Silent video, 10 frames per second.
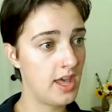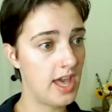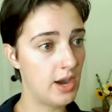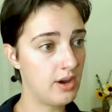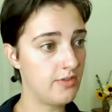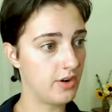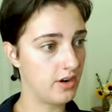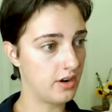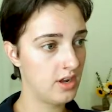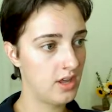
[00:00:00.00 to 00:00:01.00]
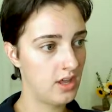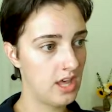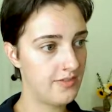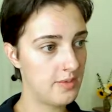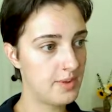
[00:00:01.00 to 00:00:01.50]
However,
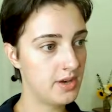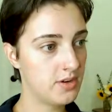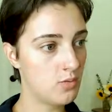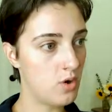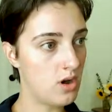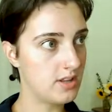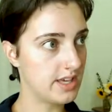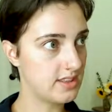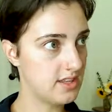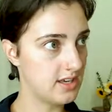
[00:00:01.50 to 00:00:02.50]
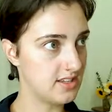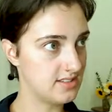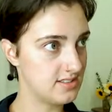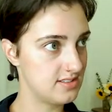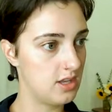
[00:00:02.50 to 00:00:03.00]
if I build a wall like
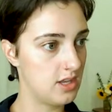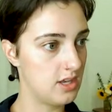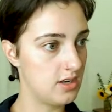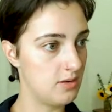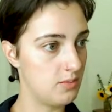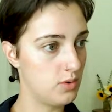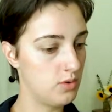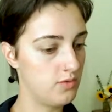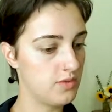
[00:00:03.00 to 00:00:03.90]
this and move the